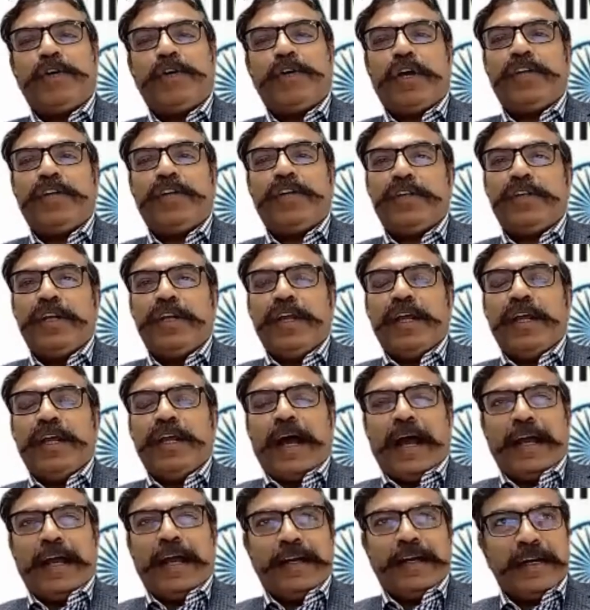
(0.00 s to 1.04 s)
Because
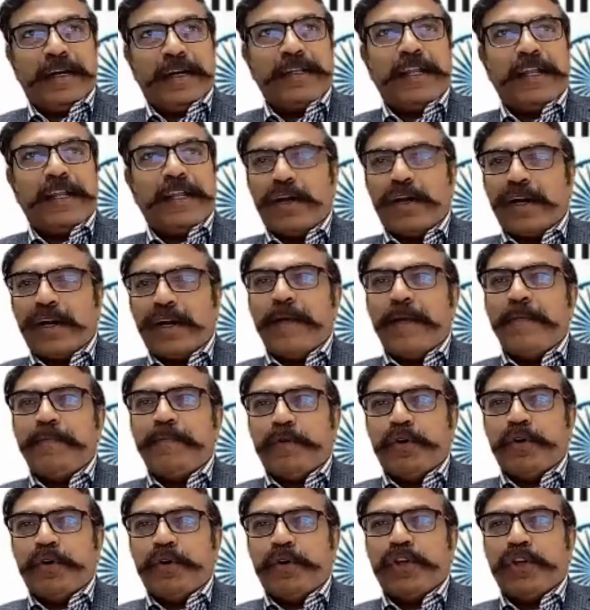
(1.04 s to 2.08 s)
I heard that Maritime
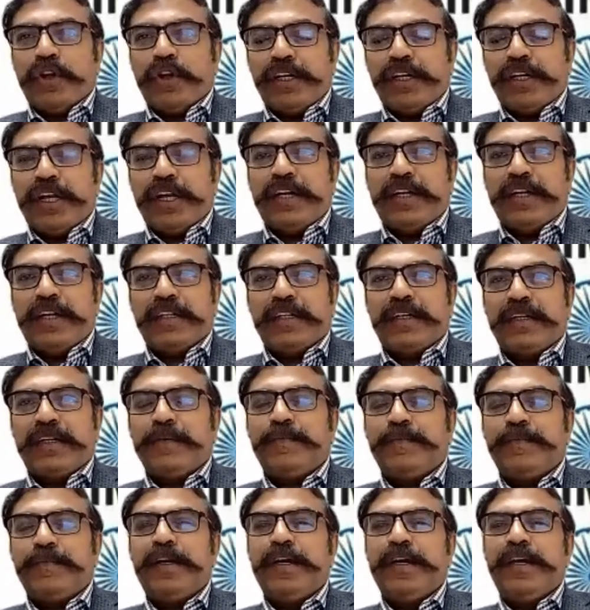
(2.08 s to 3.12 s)
port is already under
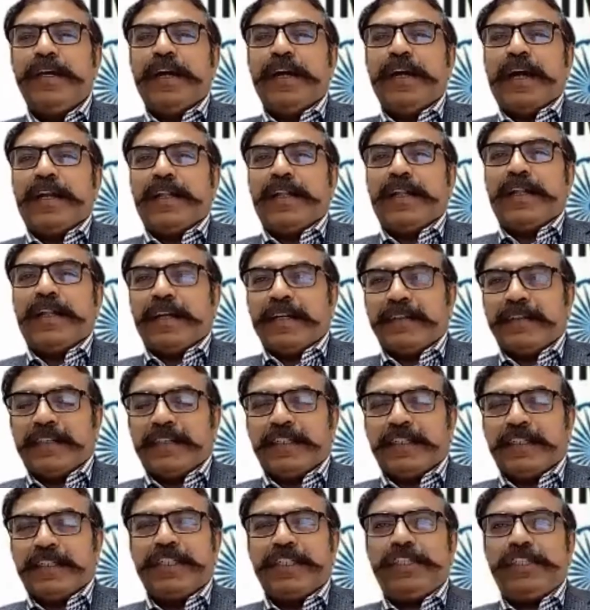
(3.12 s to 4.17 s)
the
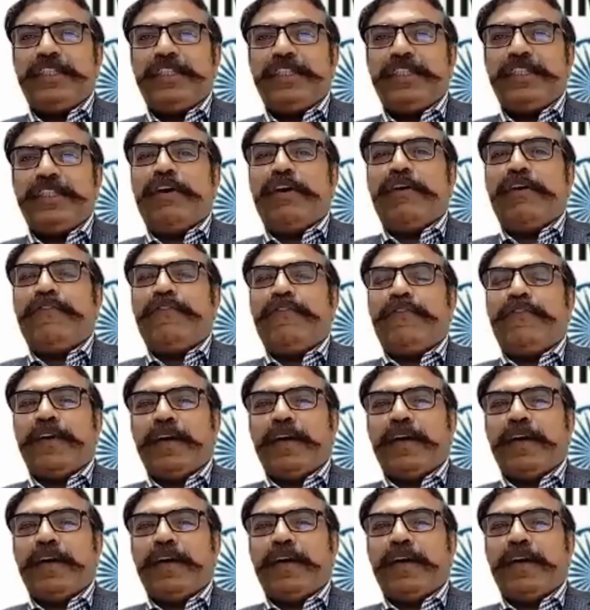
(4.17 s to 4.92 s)
construction of